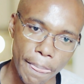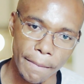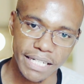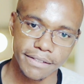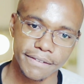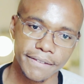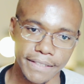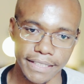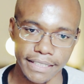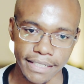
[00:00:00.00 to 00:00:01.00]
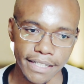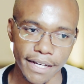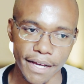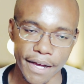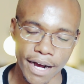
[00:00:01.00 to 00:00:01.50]
But the
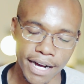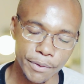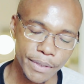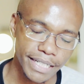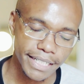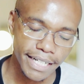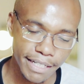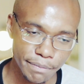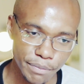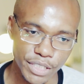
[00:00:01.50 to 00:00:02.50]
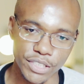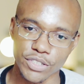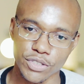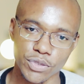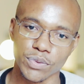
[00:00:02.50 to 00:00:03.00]
hard work helped me
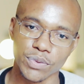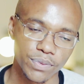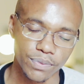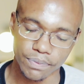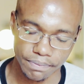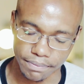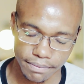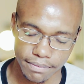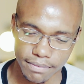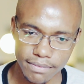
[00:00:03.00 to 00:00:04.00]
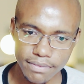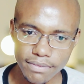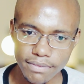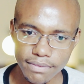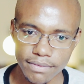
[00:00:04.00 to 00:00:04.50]

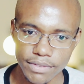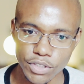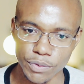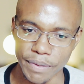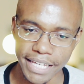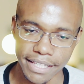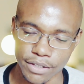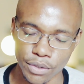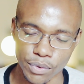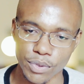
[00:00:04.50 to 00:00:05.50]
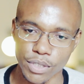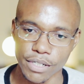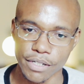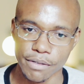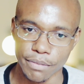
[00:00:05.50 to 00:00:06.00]
to make it through,
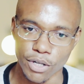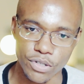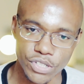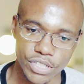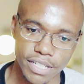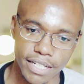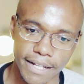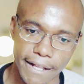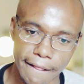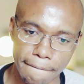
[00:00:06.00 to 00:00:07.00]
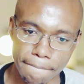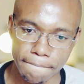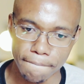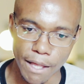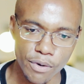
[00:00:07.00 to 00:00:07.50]
because
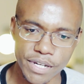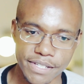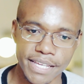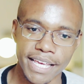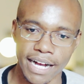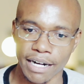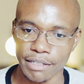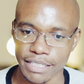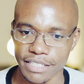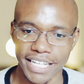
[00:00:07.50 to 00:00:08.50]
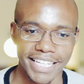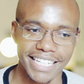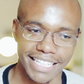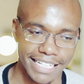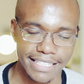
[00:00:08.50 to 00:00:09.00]
I wouldn't say I was
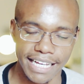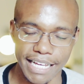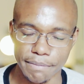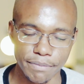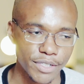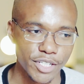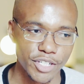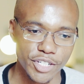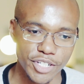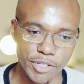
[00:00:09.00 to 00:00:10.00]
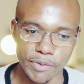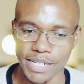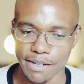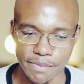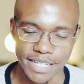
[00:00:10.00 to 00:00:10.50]
taking that time
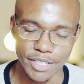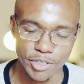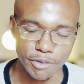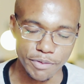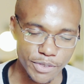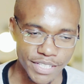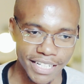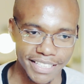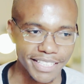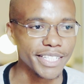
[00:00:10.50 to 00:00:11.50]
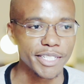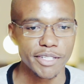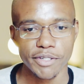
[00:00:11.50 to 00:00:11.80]
when I'm sent home to study.